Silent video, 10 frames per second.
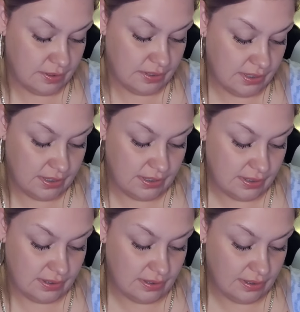person
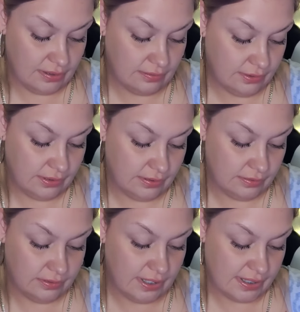is, you
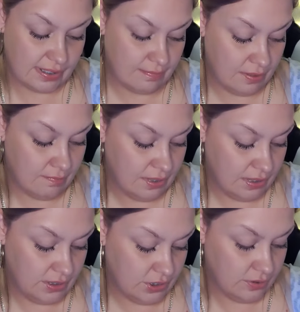know, has
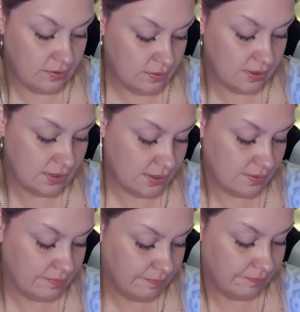commitment issues.
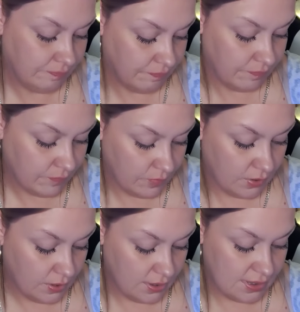
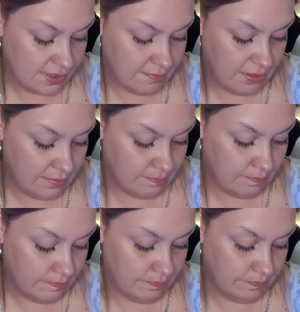This could be a
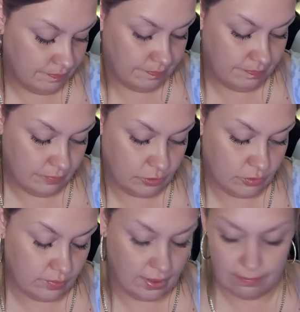
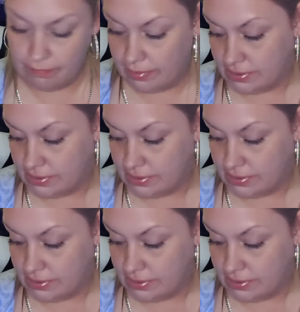corrupt